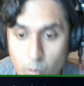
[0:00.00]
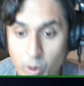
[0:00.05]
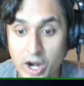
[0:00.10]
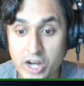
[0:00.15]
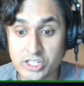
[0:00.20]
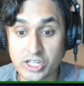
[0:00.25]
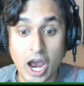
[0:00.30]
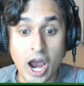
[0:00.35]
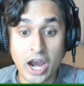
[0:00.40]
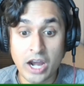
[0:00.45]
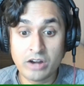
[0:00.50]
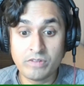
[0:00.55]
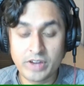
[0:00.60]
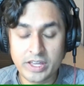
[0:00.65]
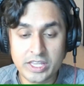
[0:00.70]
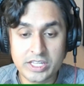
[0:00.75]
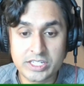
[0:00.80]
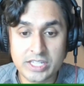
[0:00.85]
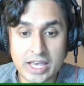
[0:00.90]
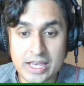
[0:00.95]
Whereas
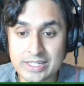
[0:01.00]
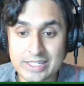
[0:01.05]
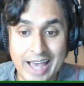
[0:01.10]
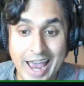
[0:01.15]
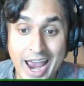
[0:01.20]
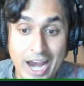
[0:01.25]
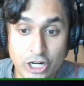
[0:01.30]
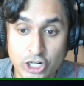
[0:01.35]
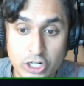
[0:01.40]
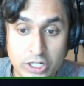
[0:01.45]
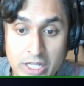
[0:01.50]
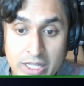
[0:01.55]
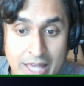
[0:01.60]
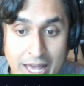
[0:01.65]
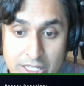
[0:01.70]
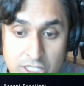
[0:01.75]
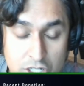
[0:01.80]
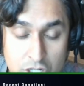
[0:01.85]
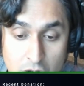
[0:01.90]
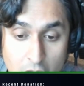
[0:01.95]
Ayurveda says, actually,
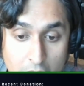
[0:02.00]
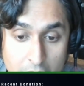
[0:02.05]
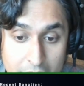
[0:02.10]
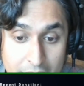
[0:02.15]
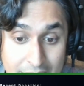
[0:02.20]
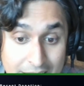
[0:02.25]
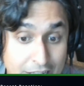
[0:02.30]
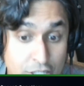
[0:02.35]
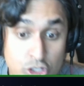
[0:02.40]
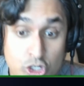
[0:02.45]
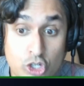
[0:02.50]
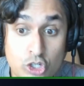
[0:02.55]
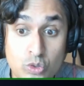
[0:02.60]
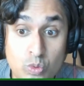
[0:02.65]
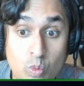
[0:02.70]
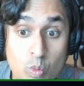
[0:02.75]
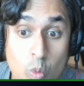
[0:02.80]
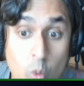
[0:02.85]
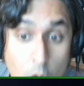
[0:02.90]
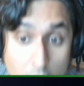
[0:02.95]
that's not, that's
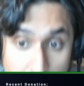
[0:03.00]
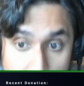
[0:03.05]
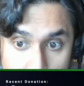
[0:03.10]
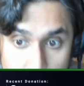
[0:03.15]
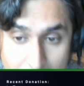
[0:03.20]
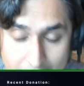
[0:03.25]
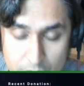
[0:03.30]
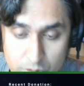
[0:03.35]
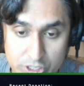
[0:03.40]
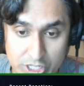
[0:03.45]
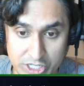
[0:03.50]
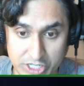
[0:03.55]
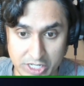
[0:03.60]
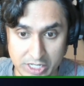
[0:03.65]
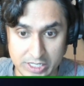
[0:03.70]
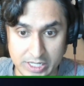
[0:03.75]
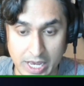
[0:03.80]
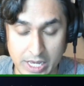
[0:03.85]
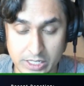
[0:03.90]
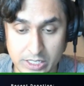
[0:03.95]
just one route to
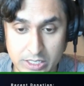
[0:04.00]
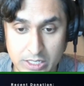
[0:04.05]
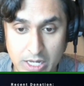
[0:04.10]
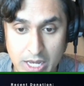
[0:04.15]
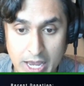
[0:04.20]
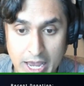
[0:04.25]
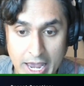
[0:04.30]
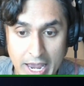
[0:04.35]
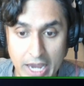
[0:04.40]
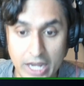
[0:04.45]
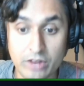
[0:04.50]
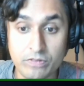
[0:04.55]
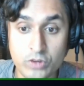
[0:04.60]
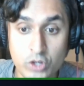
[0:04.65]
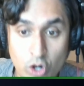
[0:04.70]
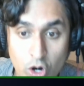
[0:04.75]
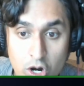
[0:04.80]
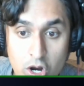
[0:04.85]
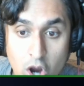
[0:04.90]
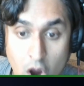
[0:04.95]
success. And
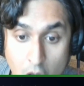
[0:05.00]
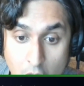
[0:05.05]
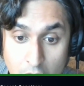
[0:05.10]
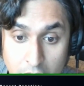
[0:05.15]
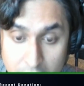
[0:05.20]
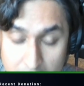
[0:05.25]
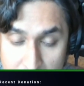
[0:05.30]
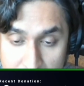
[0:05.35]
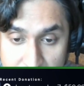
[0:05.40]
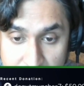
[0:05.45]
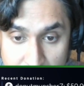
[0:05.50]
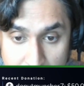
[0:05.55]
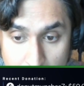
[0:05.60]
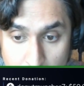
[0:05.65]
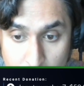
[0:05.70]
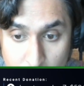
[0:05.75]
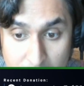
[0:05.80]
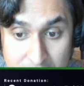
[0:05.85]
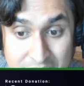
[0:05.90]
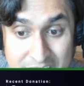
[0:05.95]
if your cognitive
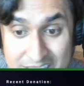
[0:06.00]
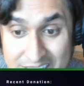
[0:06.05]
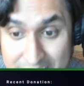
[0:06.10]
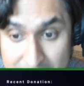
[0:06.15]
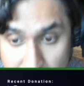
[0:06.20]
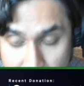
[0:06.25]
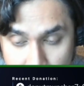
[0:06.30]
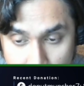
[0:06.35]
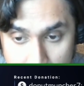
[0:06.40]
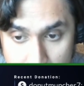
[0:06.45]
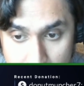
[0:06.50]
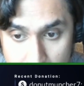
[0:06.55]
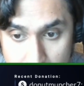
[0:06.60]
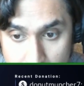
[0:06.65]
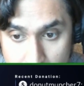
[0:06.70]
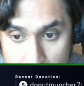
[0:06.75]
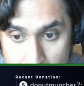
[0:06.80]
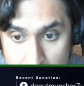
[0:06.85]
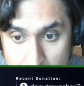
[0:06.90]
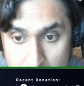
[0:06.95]
fingerprint is different,
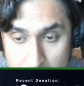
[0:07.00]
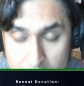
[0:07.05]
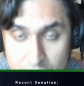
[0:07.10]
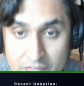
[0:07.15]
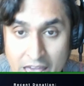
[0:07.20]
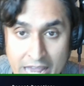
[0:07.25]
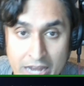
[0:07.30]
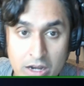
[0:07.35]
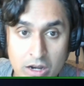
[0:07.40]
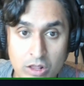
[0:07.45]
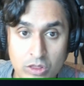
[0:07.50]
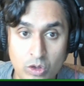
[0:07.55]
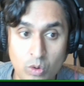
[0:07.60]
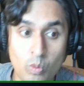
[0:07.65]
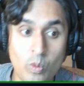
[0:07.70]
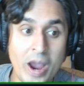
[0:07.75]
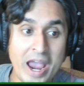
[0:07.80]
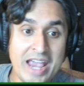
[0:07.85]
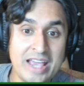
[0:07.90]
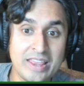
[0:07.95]
that the
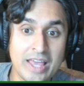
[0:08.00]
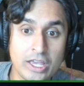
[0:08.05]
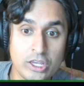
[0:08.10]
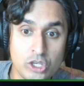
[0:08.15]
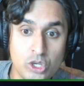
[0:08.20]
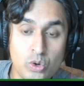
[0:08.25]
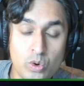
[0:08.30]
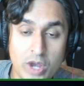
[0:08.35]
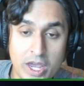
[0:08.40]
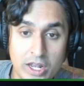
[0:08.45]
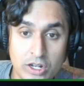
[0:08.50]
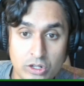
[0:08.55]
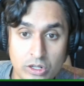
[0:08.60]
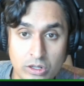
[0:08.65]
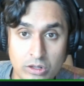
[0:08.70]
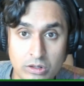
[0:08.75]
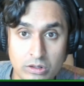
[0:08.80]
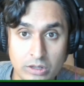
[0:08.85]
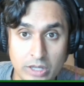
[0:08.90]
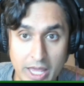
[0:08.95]
way that you
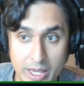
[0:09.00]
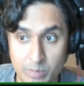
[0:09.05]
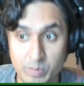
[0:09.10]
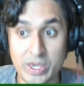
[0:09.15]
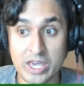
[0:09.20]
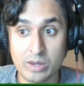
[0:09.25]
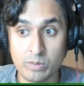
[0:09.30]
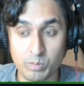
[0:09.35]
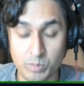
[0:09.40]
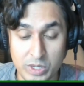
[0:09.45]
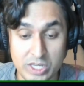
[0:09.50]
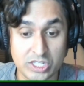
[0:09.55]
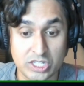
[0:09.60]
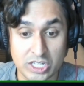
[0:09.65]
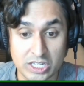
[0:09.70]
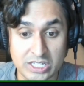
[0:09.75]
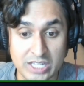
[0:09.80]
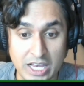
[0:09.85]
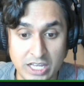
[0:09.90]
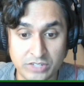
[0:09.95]
can like be be
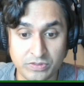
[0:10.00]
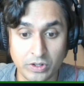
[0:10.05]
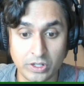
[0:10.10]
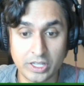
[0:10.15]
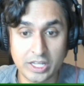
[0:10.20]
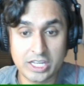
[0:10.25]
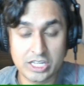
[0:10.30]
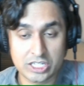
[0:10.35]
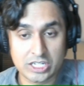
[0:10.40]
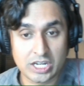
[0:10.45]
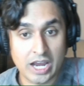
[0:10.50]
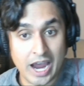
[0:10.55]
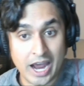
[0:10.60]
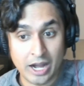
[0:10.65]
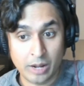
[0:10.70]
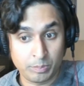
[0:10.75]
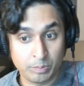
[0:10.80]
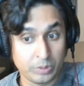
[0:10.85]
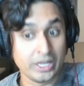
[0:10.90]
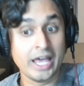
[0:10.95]
successful is to
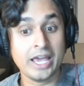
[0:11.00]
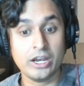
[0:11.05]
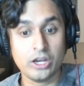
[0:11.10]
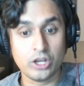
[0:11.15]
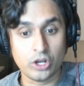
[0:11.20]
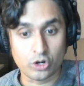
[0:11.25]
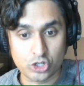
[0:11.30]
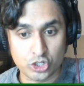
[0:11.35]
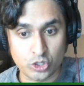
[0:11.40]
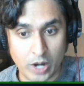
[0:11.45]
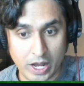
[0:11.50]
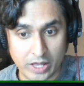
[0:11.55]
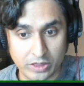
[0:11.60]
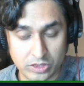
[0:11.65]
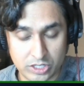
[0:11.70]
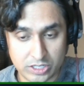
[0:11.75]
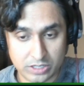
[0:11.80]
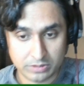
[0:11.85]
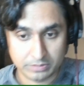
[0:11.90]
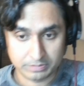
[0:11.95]
kind of play to your
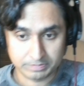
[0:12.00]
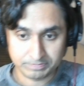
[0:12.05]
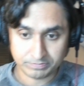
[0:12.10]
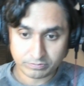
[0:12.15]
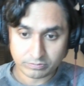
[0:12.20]
strengths.